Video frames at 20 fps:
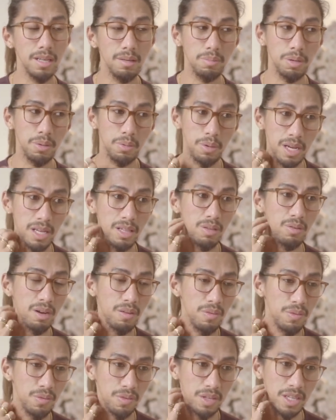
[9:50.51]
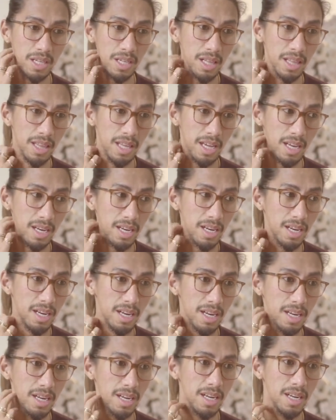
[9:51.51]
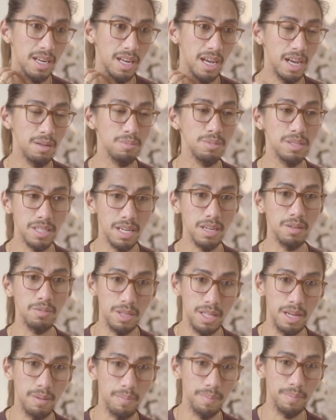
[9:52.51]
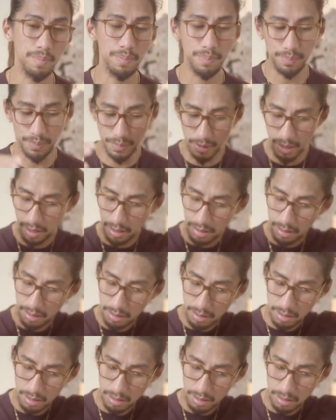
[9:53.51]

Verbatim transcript: But why do I feel that I'm stuck with them? Okay.